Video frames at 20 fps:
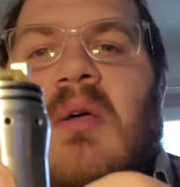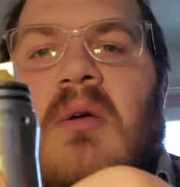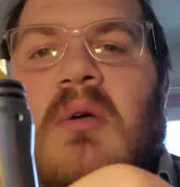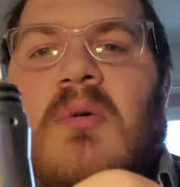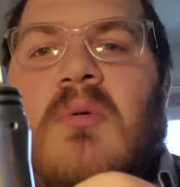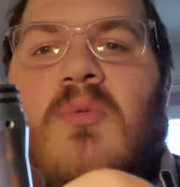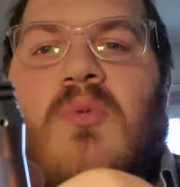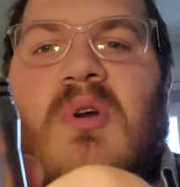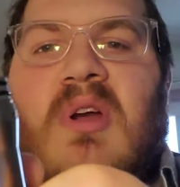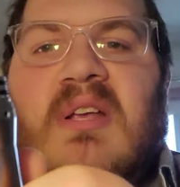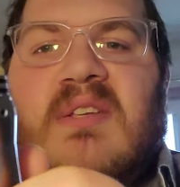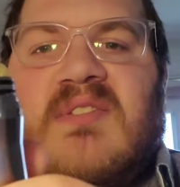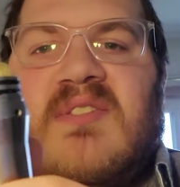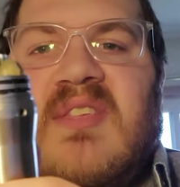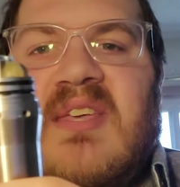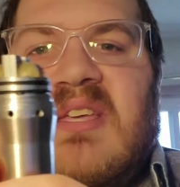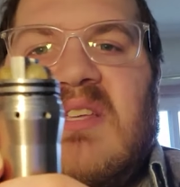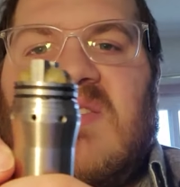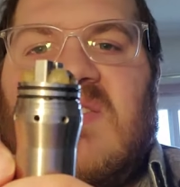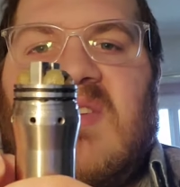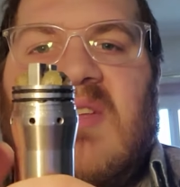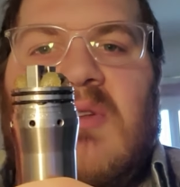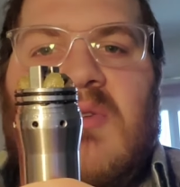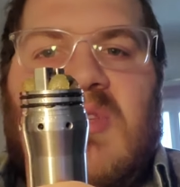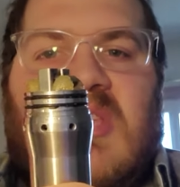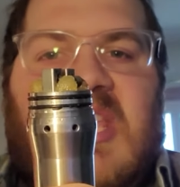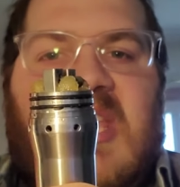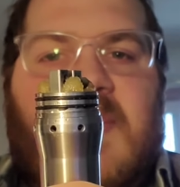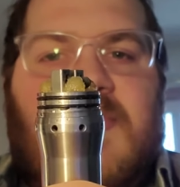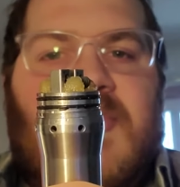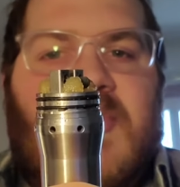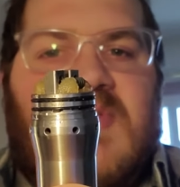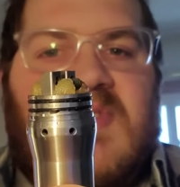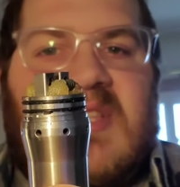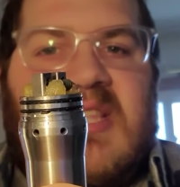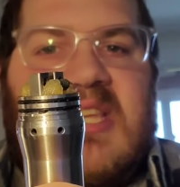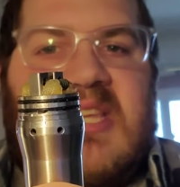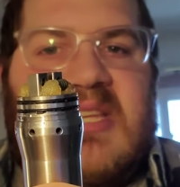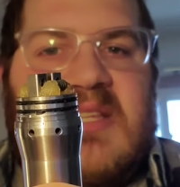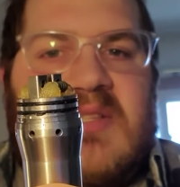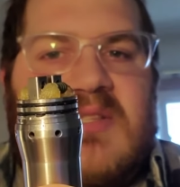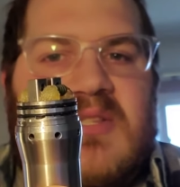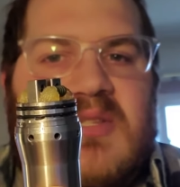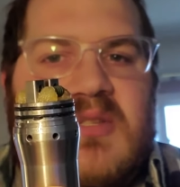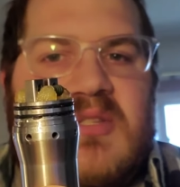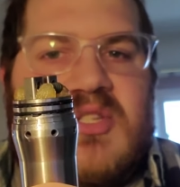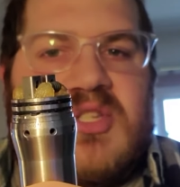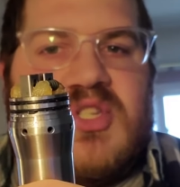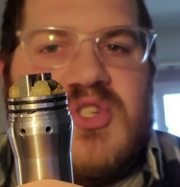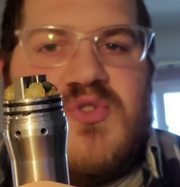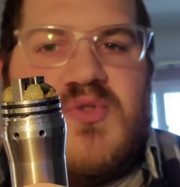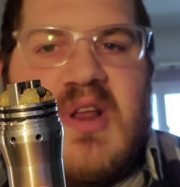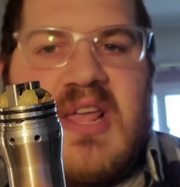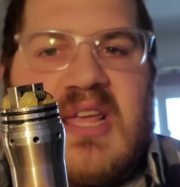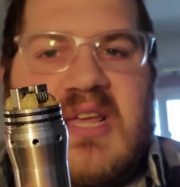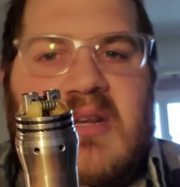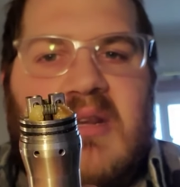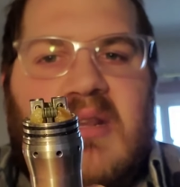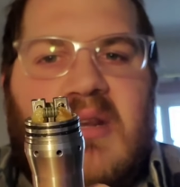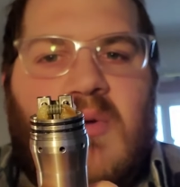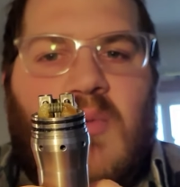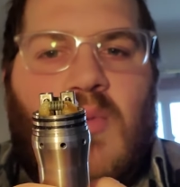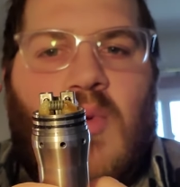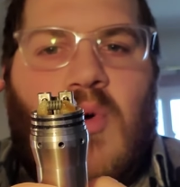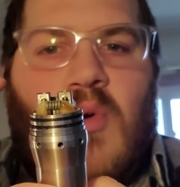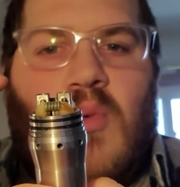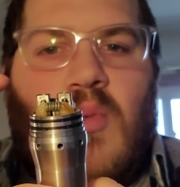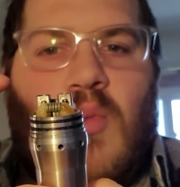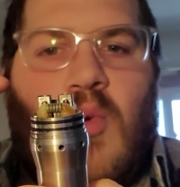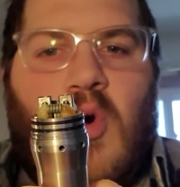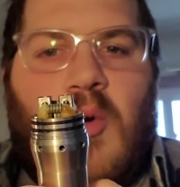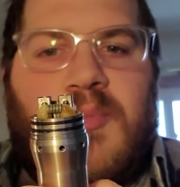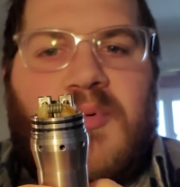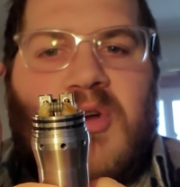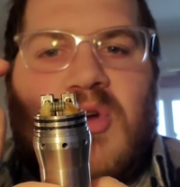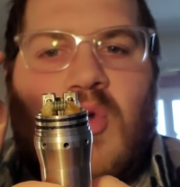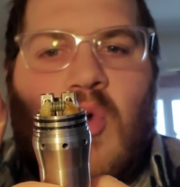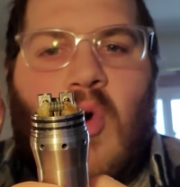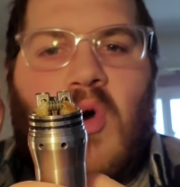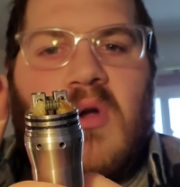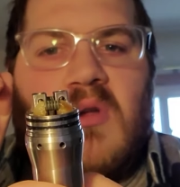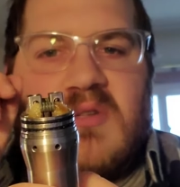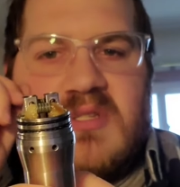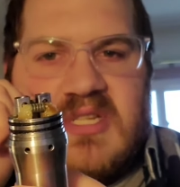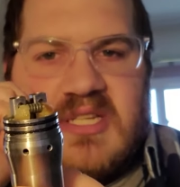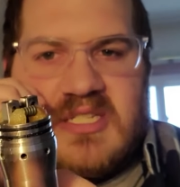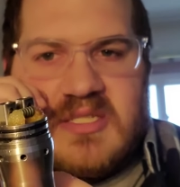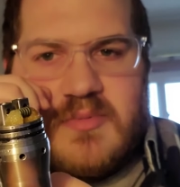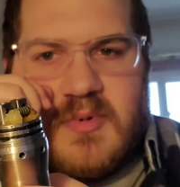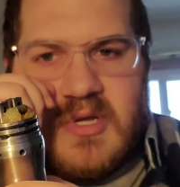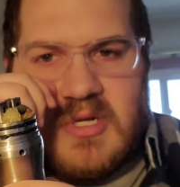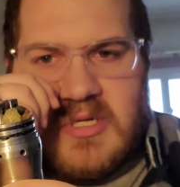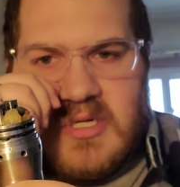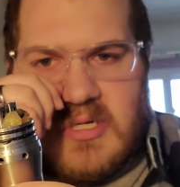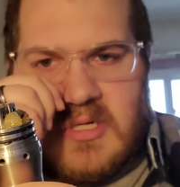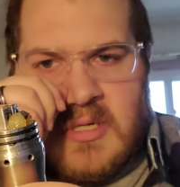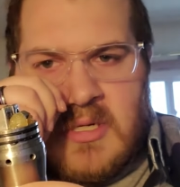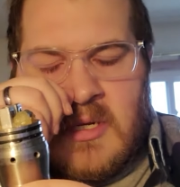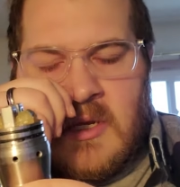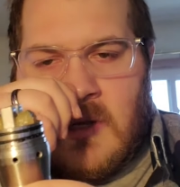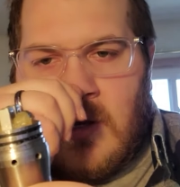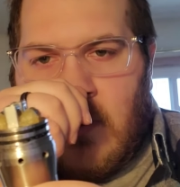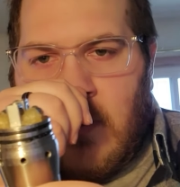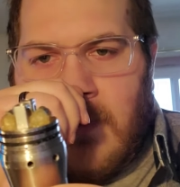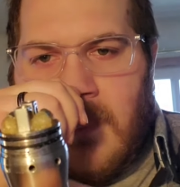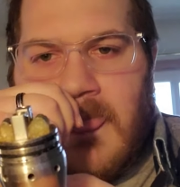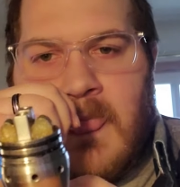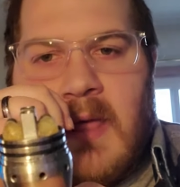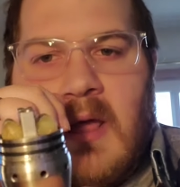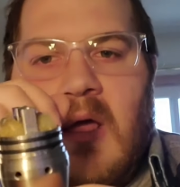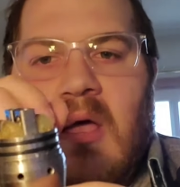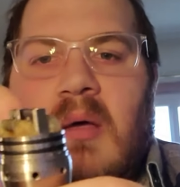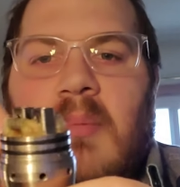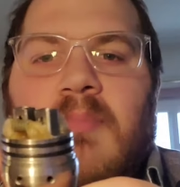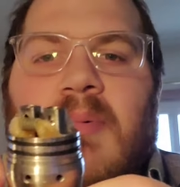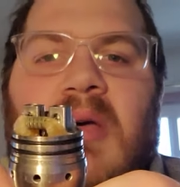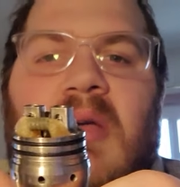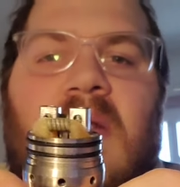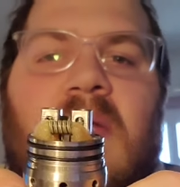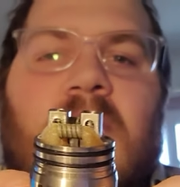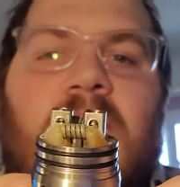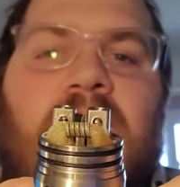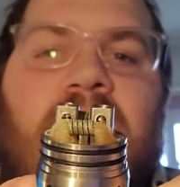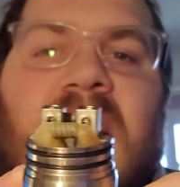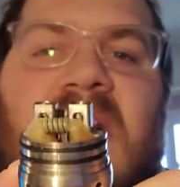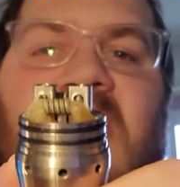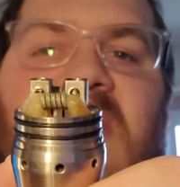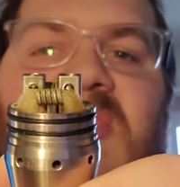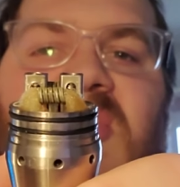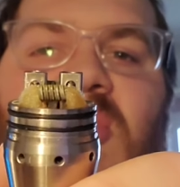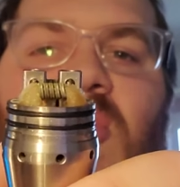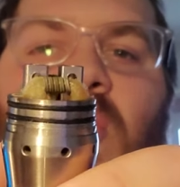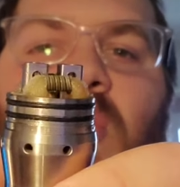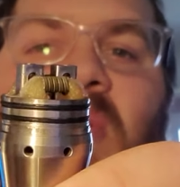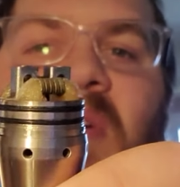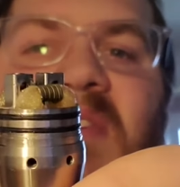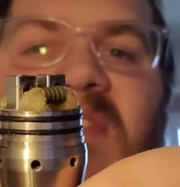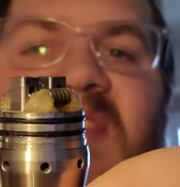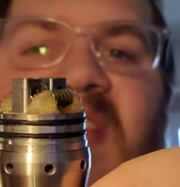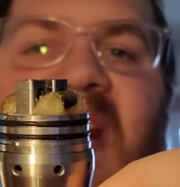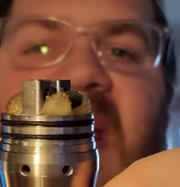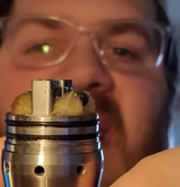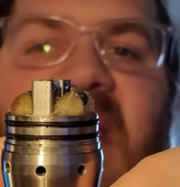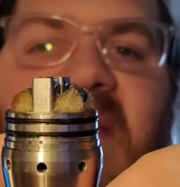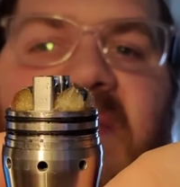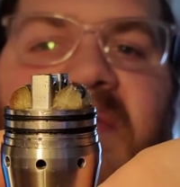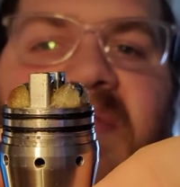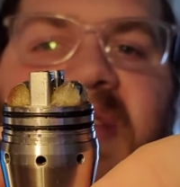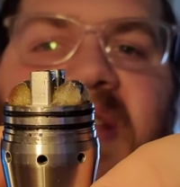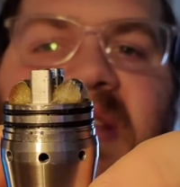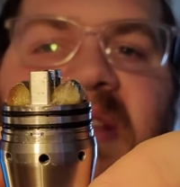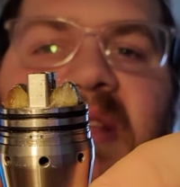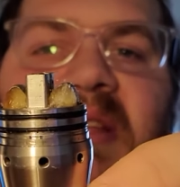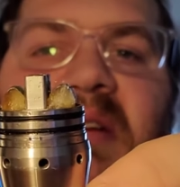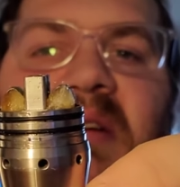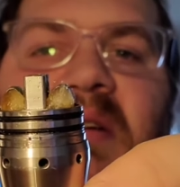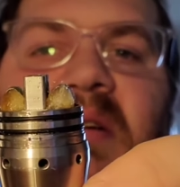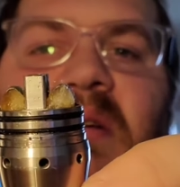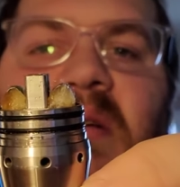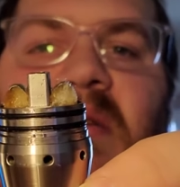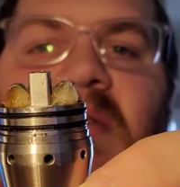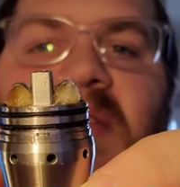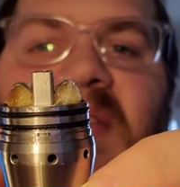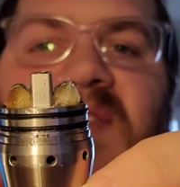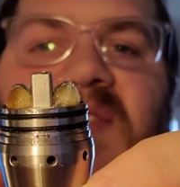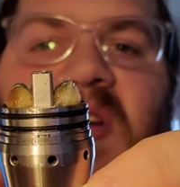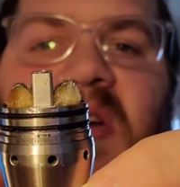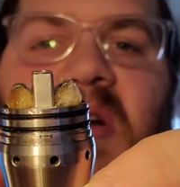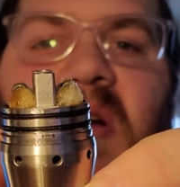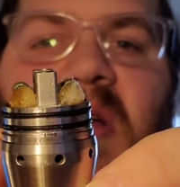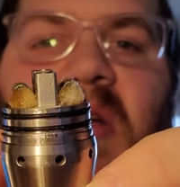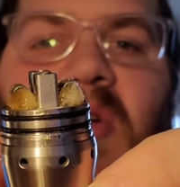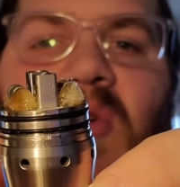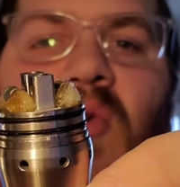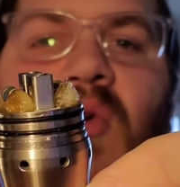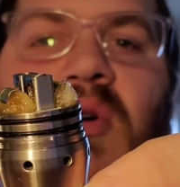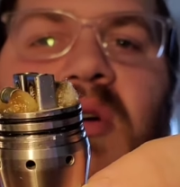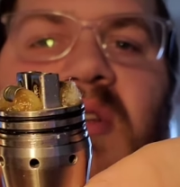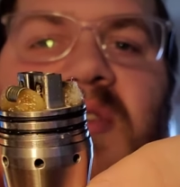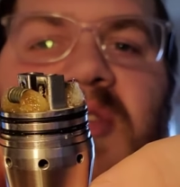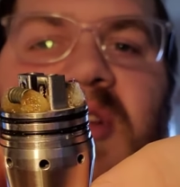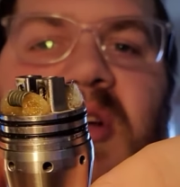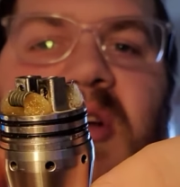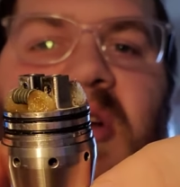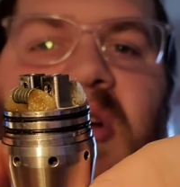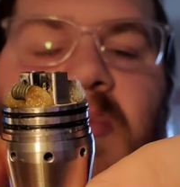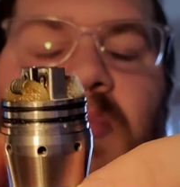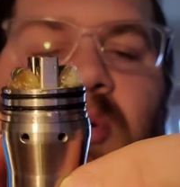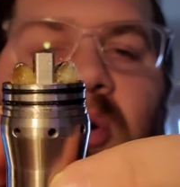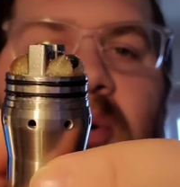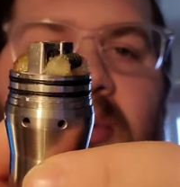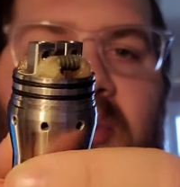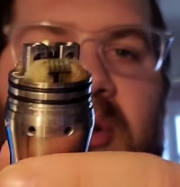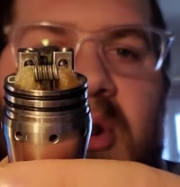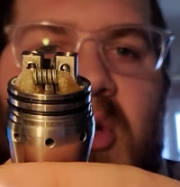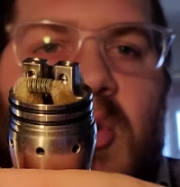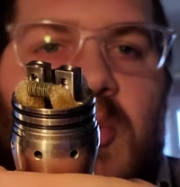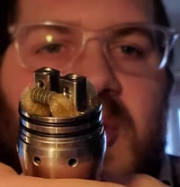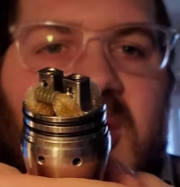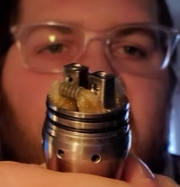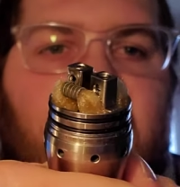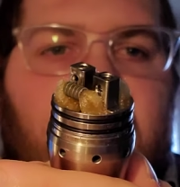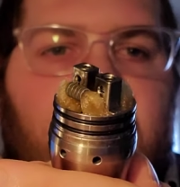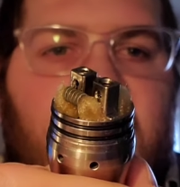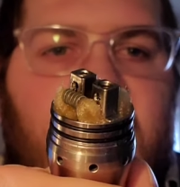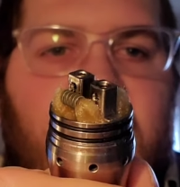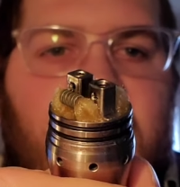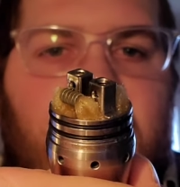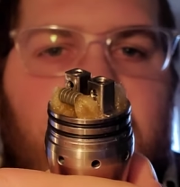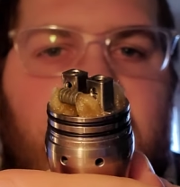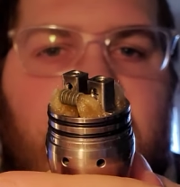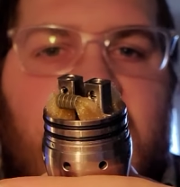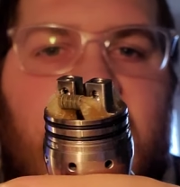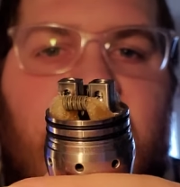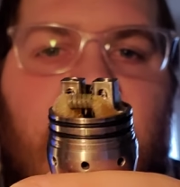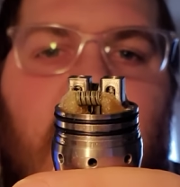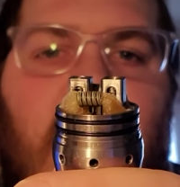Whereas this, it'll keep those leads straight and it won't warp your coils as much. But because of the coils that I have in here, these are coil turd 0.1 ohm aliens.